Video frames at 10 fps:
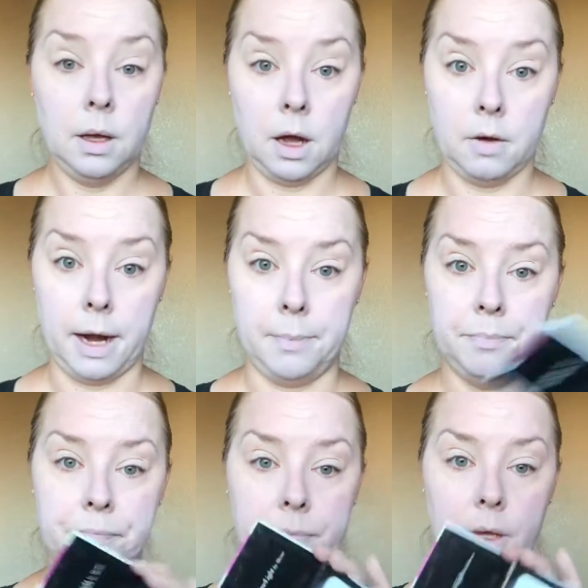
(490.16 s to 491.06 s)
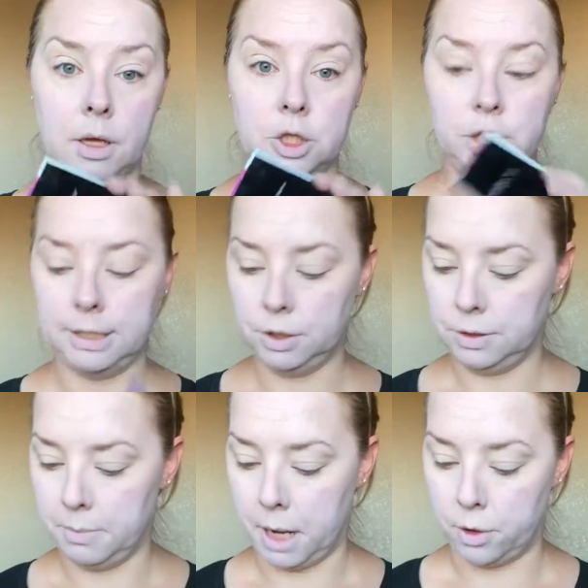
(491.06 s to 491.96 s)
All right,
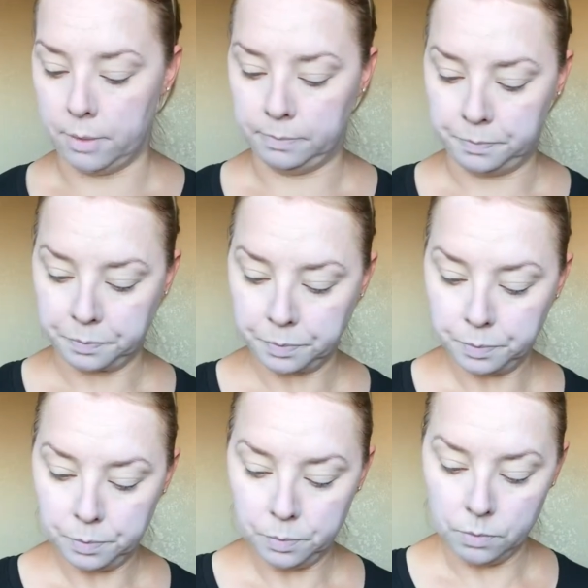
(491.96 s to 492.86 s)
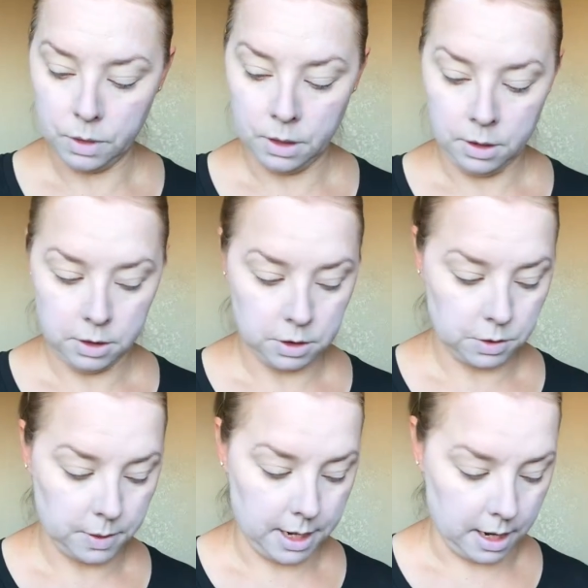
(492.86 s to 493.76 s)
translucent powder.
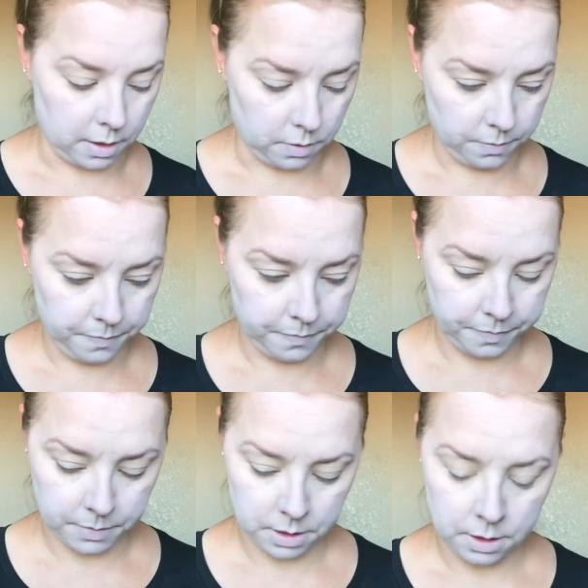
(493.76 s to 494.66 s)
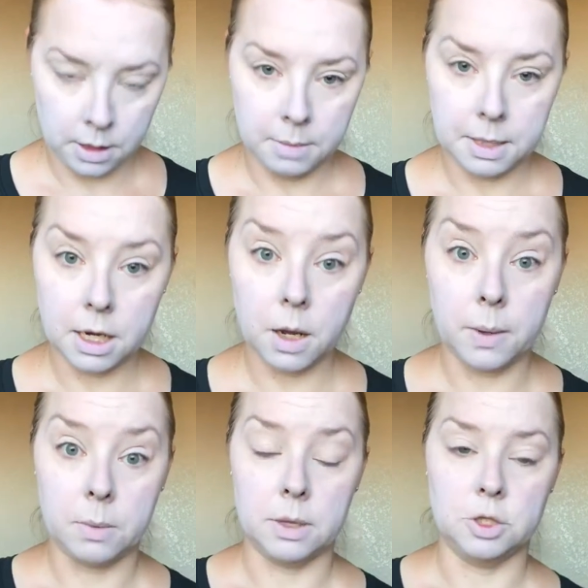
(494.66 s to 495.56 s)
So now I'm gonna go
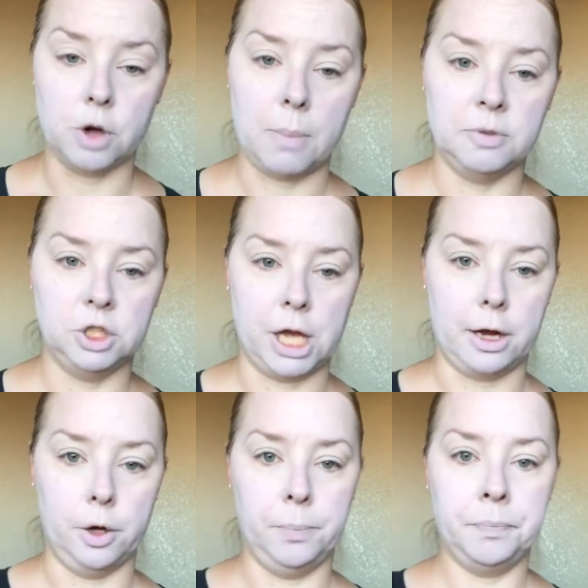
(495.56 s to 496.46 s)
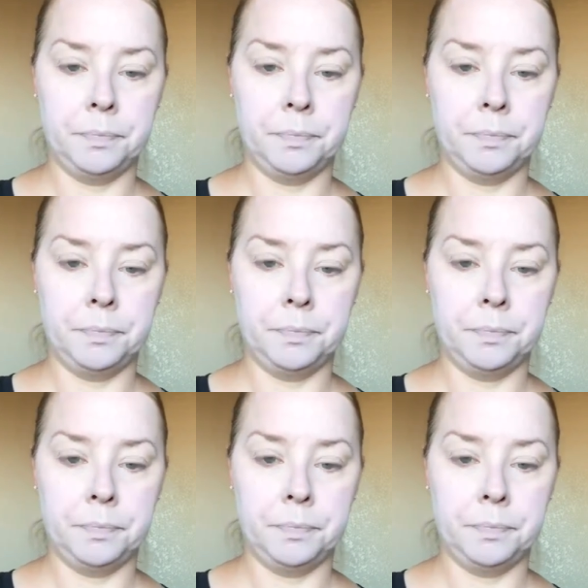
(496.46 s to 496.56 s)
in with a drop of shadow.